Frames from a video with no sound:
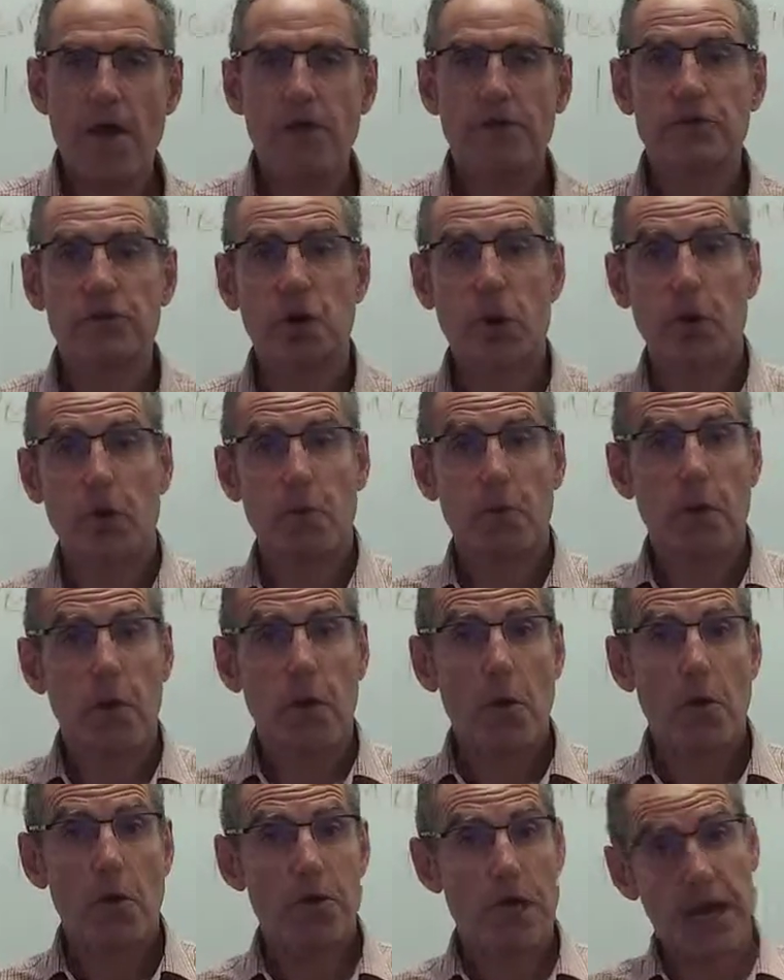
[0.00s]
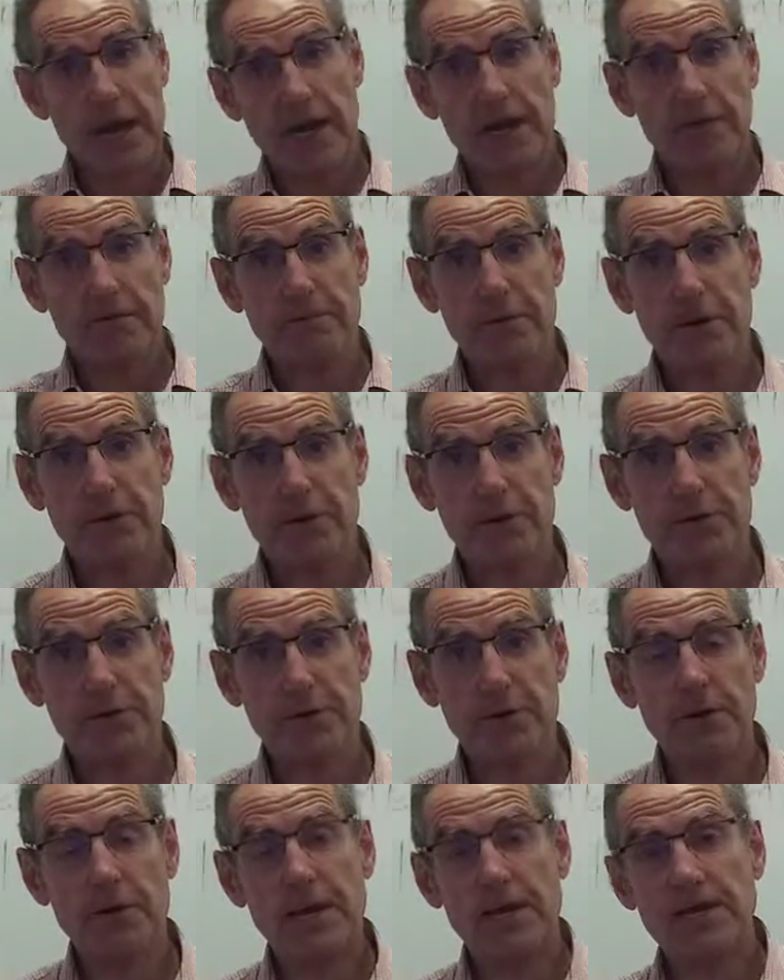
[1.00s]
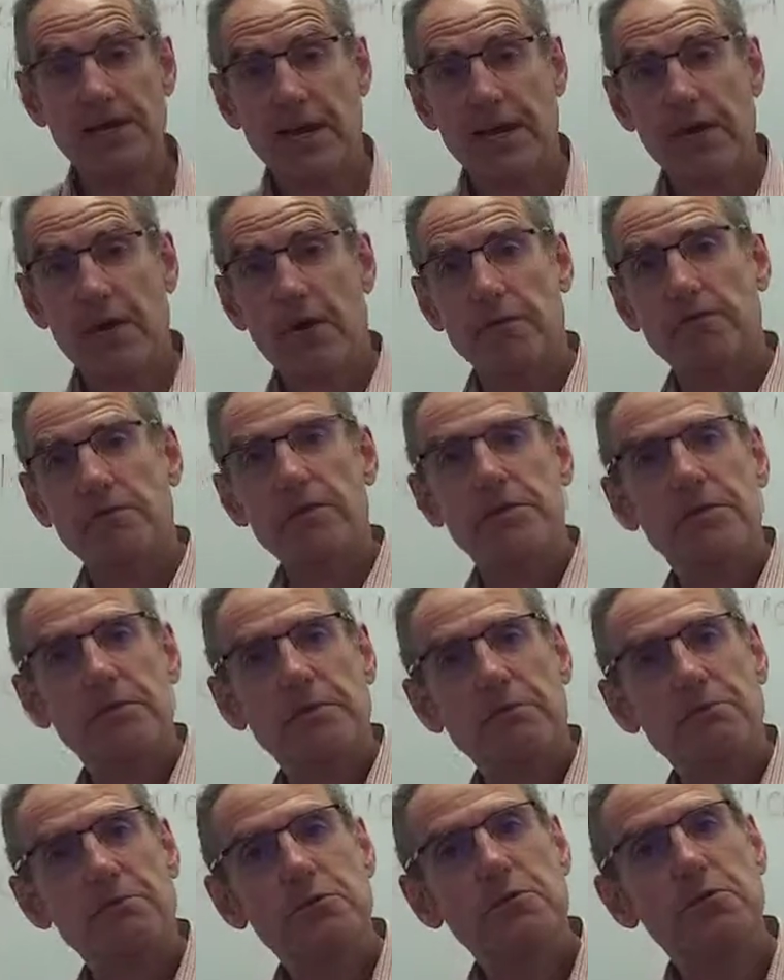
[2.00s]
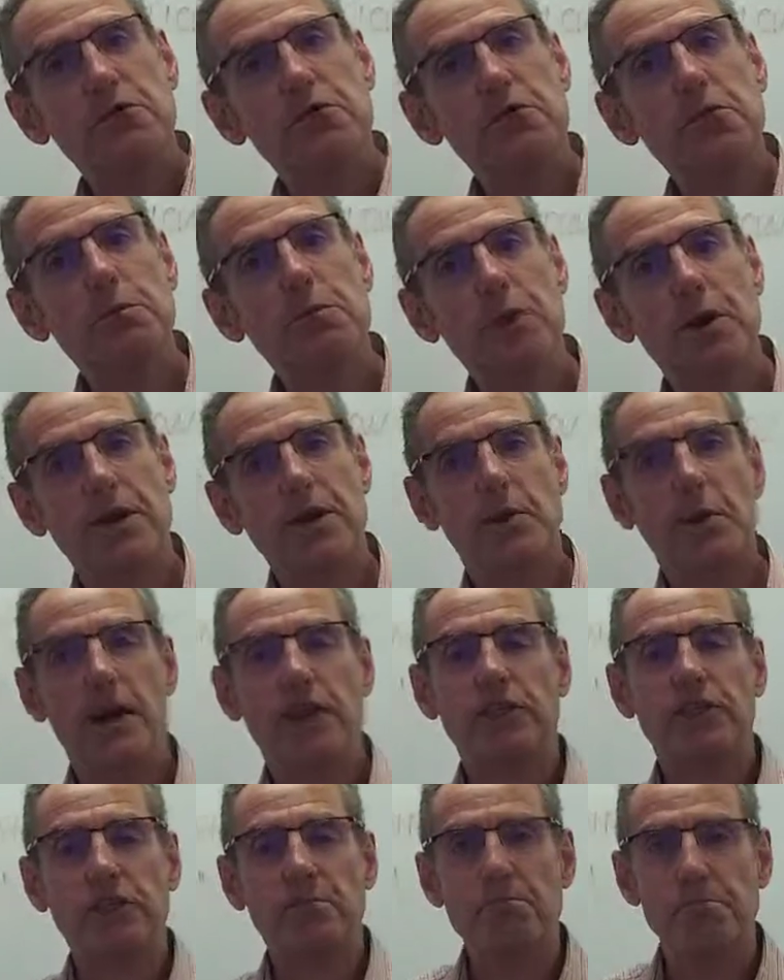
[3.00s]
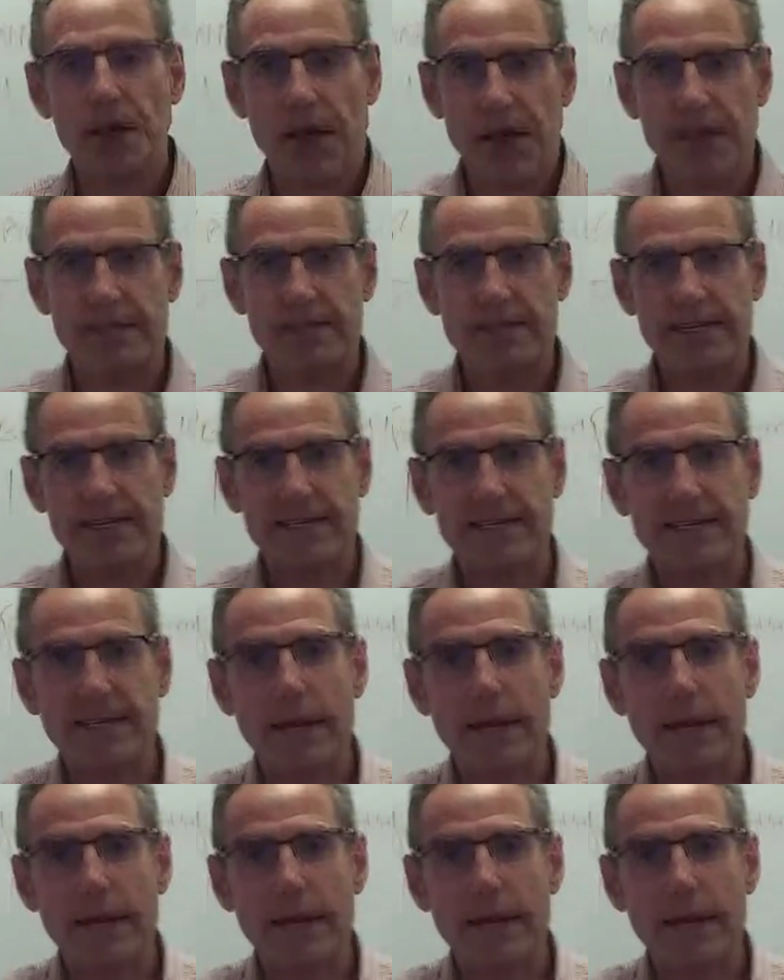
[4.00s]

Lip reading: So without any further ado, let's kick off to some superannuation basics.